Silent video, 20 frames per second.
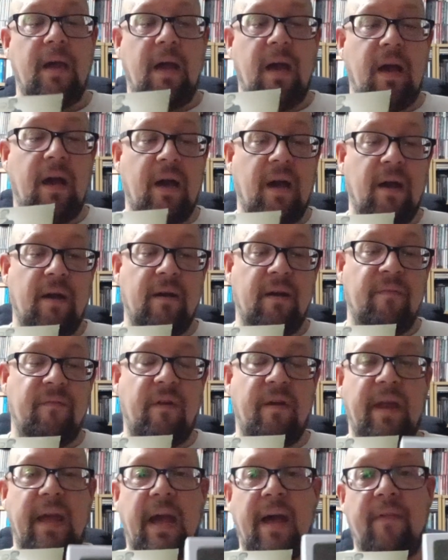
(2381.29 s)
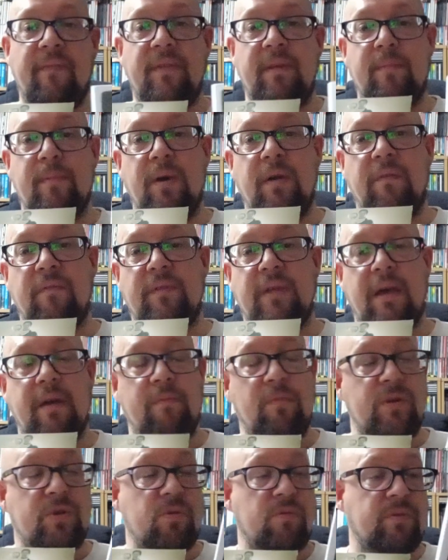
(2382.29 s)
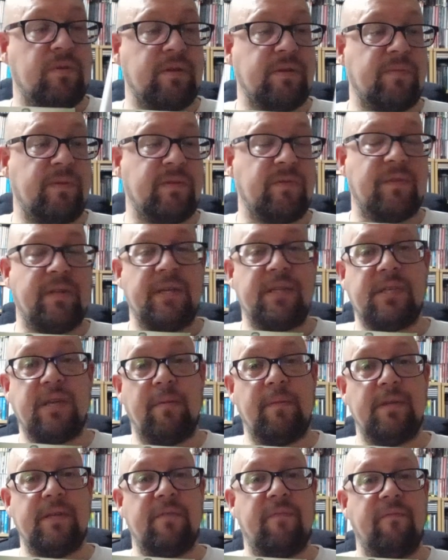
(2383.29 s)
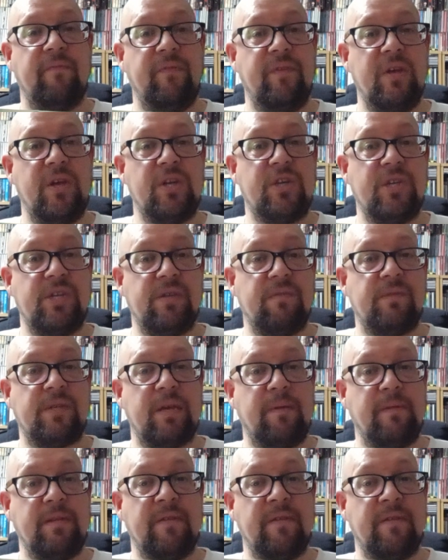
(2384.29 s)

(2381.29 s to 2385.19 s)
a very handy move there, which also explains that there's so many different versions of so many